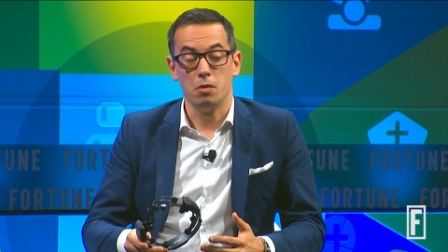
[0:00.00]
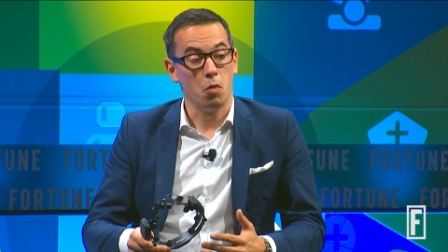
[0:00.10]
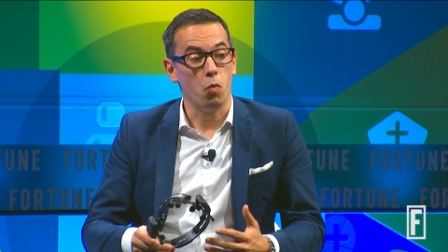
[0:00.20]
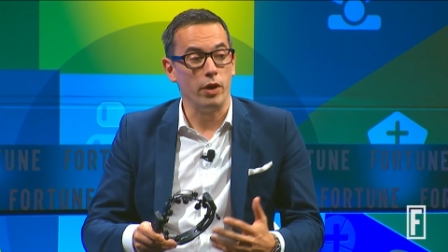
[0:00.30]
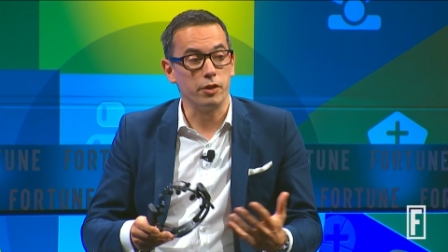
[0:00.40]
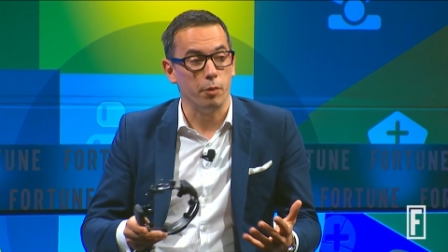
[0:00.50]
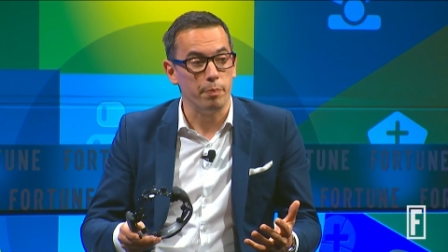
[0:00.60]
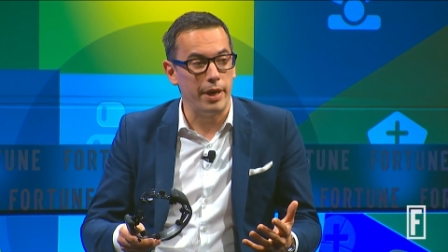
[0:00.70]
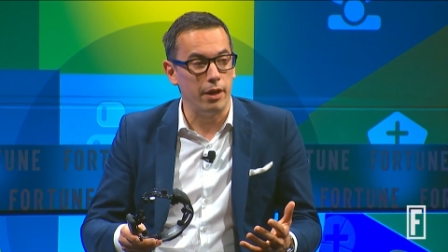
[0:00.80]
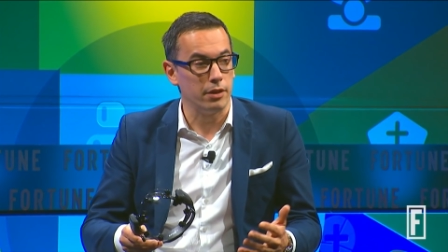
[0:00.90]
when
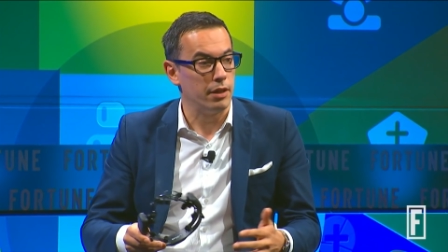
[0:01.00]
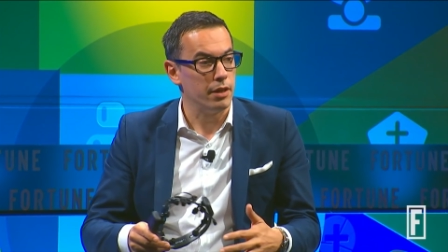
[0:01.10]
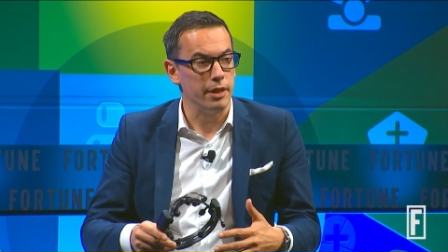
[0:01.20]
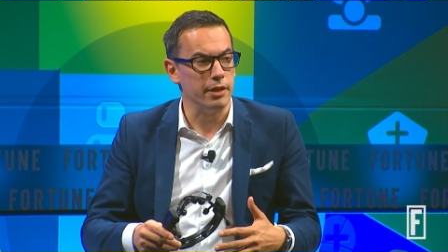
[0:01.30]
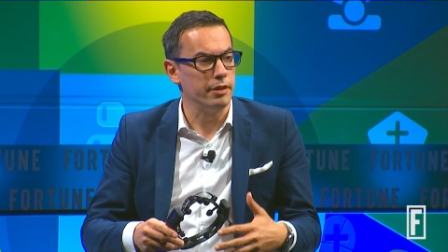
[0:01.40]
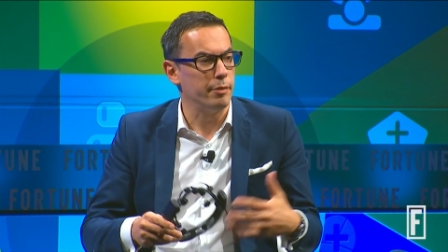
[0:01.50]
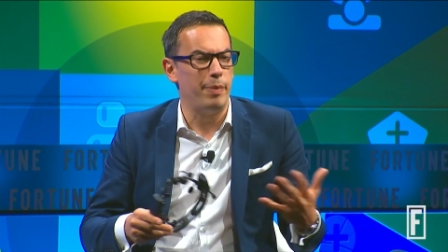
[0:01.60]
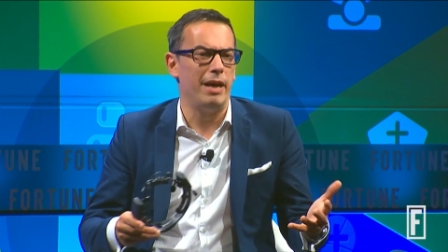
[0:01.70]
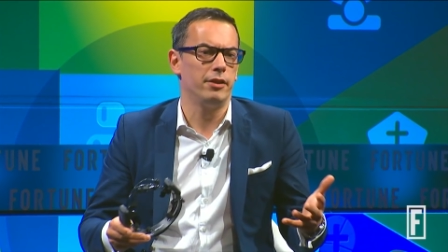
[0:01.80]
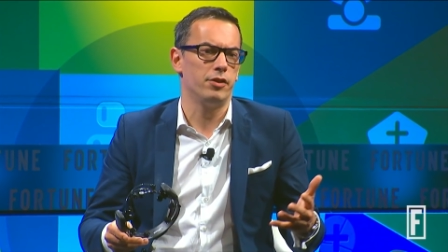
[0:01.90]
compared in
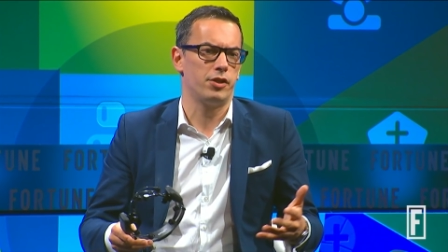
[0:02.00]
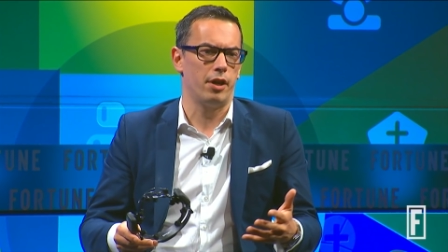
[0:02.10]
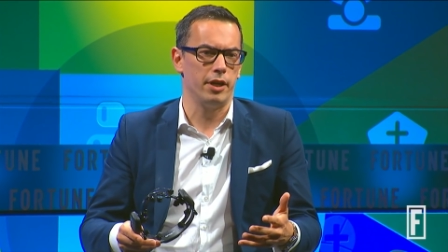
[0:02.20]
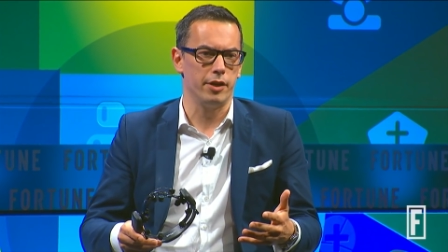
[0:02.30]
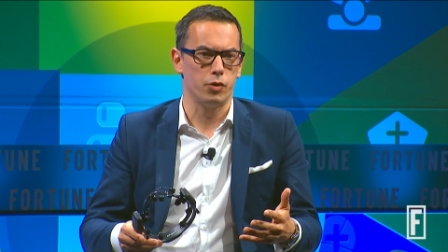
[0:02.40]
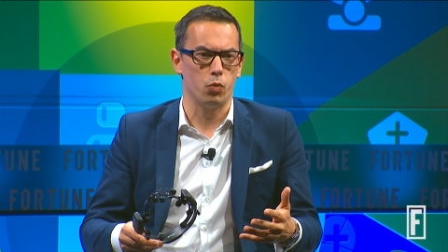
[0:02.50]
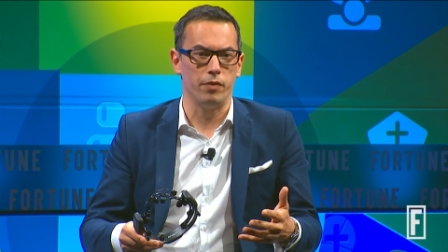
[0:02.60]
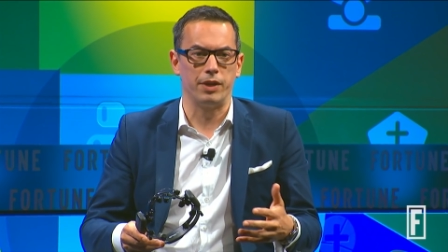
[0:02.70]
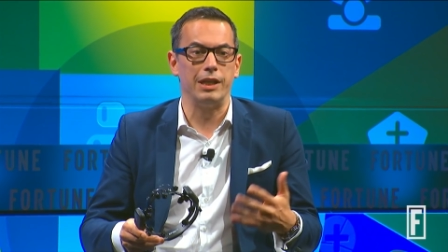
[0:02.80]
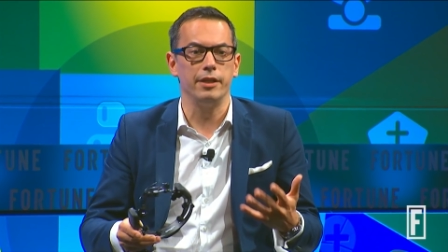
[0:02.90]
independent studies with
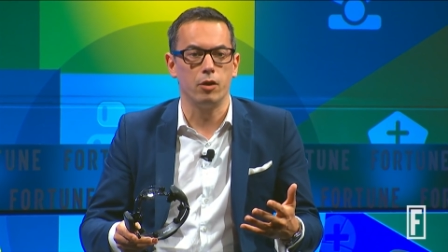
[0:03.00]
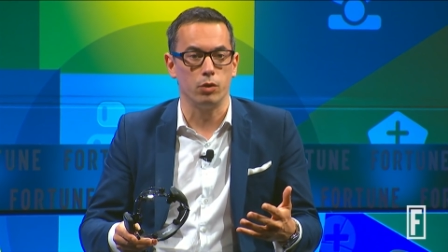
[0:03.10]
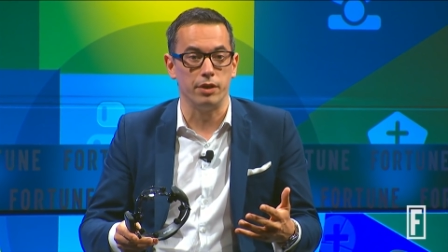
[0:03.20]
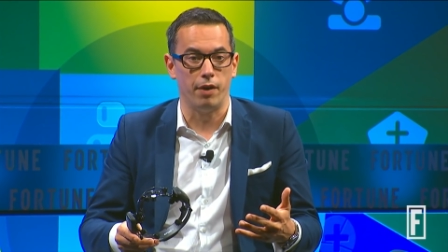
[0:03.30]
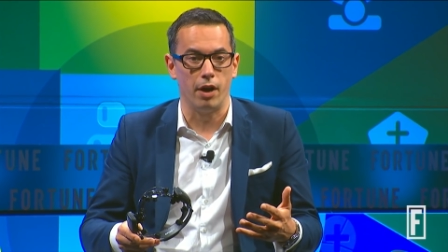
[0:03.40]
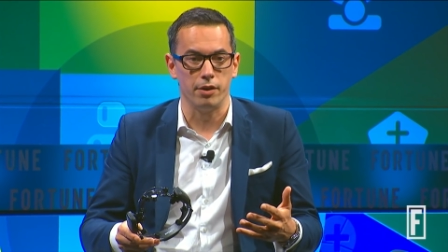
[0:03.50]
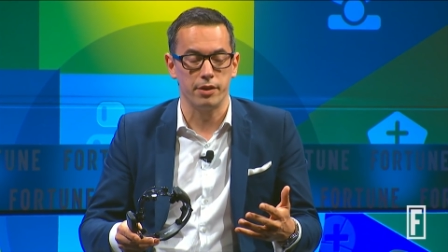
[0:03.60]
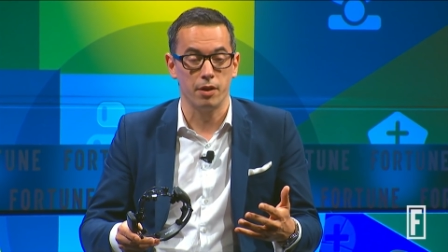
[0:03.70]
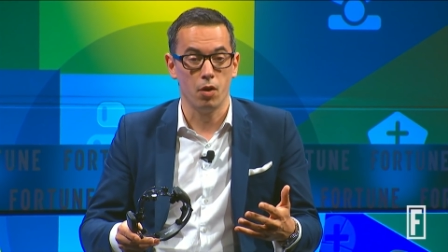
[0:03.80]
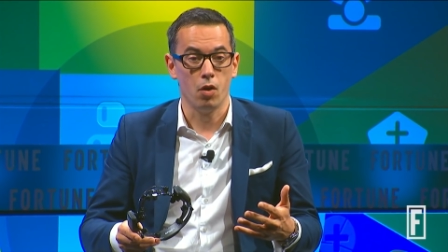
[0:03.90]
clinical device,
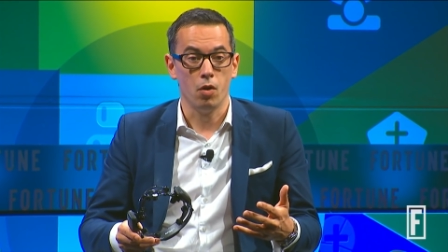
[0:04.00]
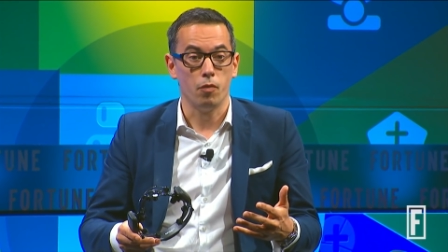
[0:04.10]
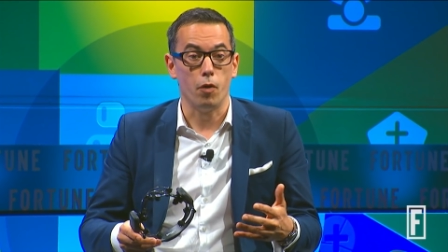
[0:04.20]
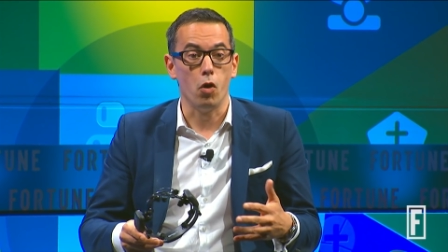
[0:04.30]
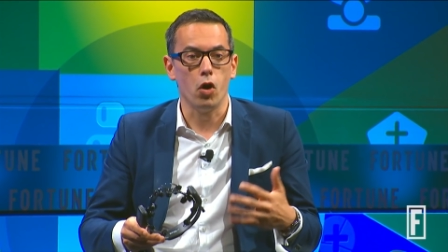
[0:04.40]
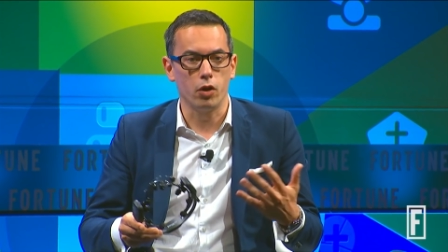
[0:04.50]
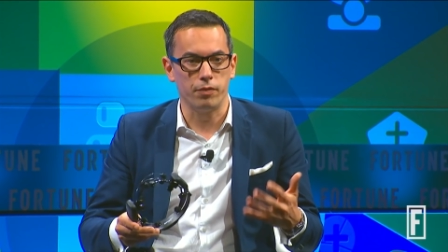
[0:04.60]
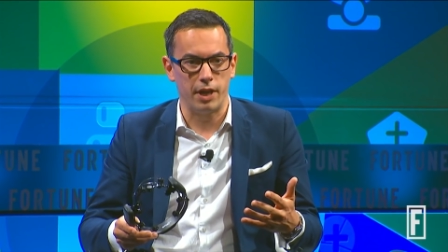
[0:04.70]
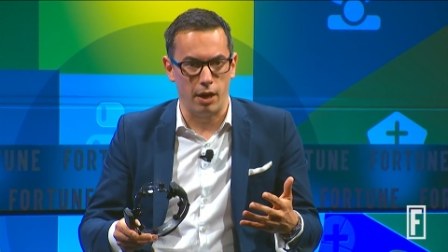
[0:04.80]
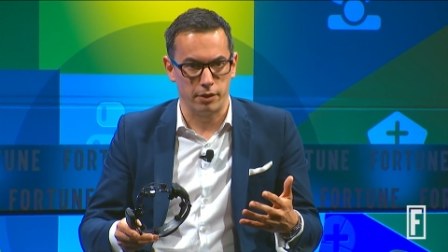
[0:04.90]
for a lot of
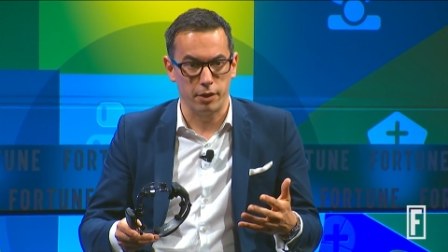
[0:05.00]
tasks,